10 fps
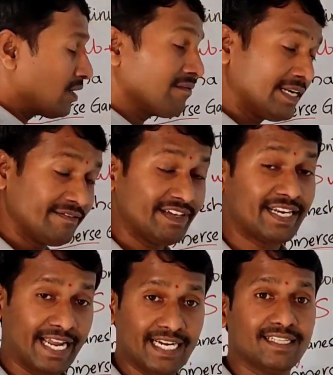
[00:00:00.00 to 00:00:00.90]
when we
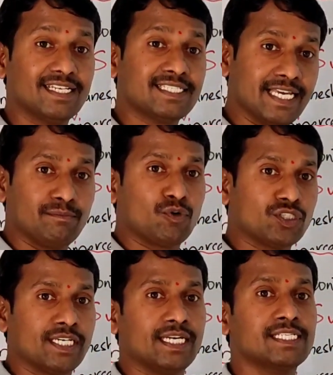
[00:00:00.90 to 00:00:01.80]
write the same
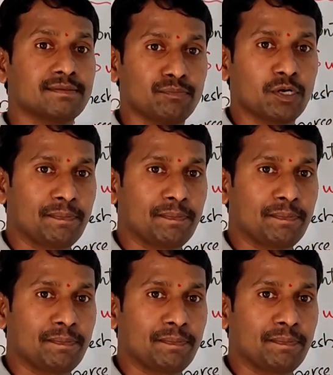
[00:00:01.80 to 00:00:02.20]
question in simple